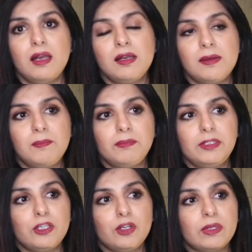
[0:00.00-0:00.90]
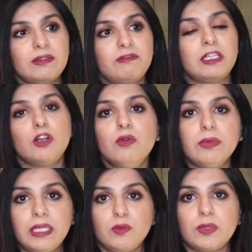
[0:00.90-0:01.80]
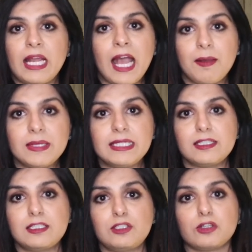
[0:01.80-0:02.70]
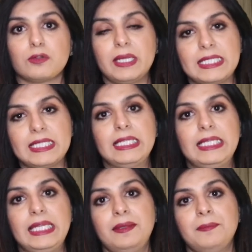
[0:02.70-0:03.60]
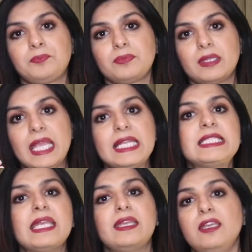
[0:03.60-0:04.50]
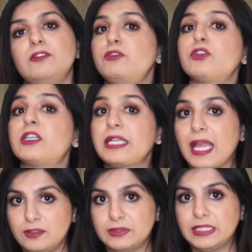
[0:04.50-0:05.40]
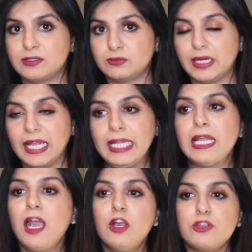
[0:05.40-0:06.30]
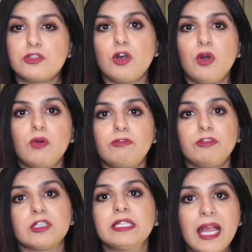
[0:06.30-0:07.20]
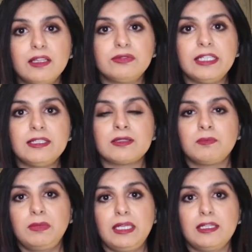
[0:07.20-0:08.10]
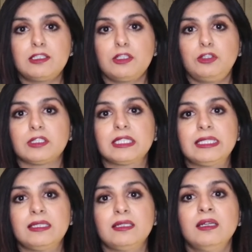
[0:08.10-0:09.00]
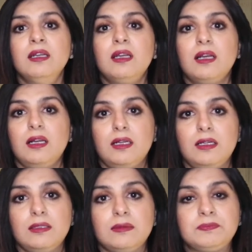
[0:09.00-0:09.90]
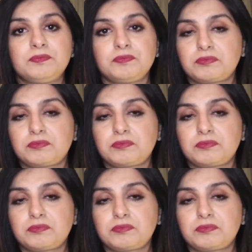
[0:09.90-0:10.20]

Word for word: uh, you know, with Wegovy, what happens is you're basically intaking fewer calories, right? So fewer calories means you're gonna um,